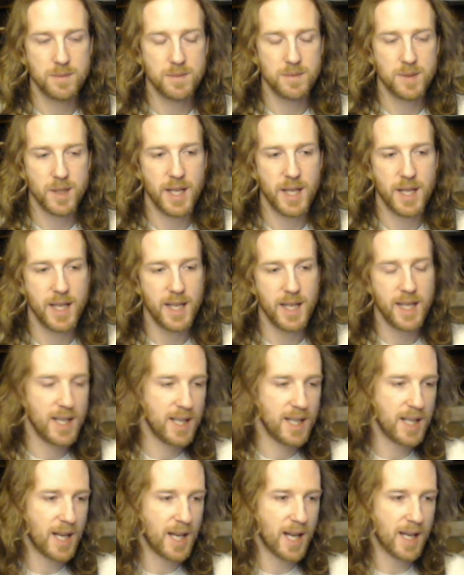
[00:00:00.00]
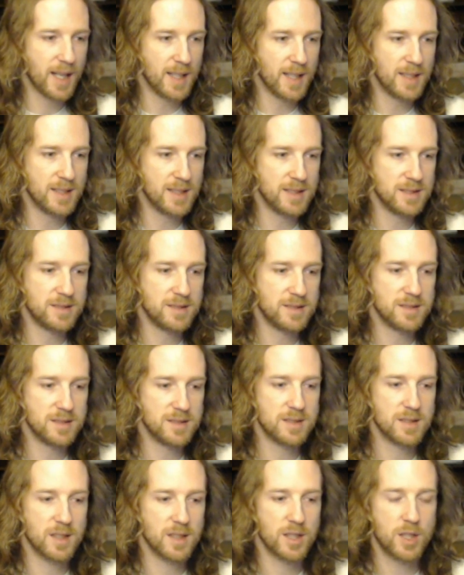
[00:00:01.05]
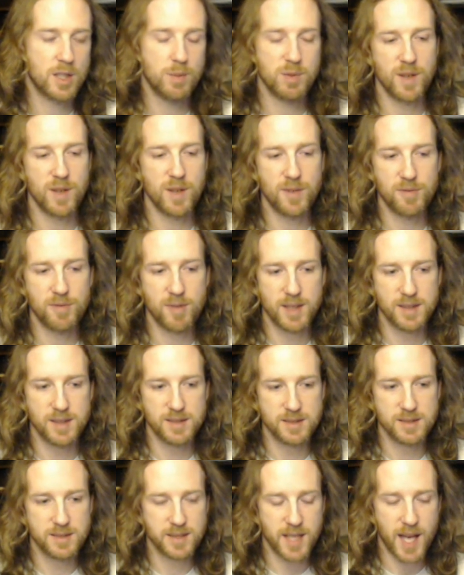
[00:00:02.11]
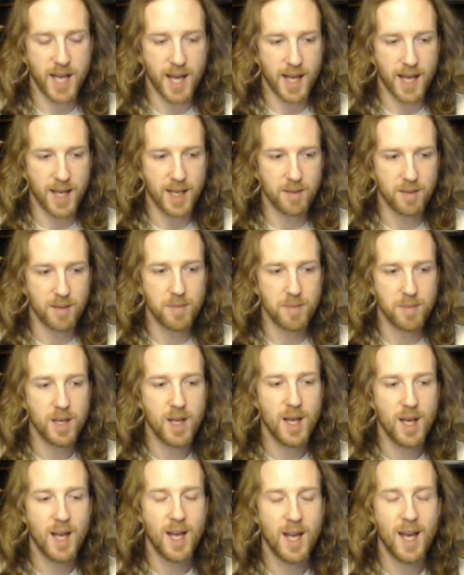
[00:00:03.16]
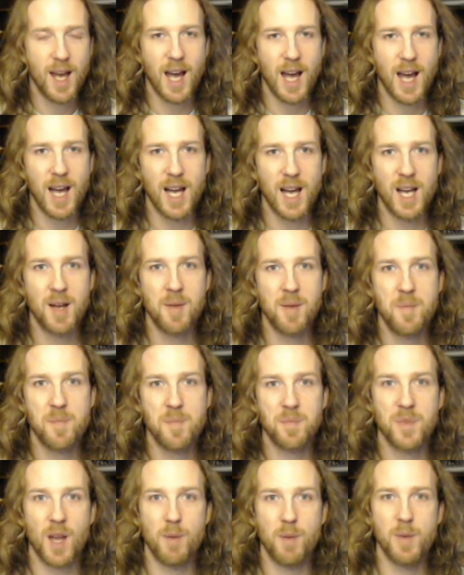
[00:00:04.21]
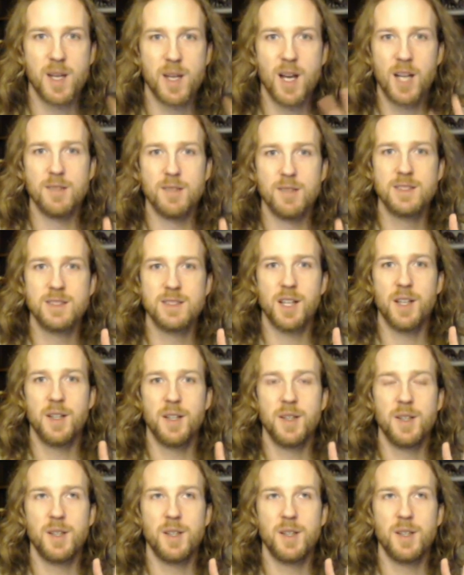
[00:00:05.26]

he and a couple of our friends came, and we kind of so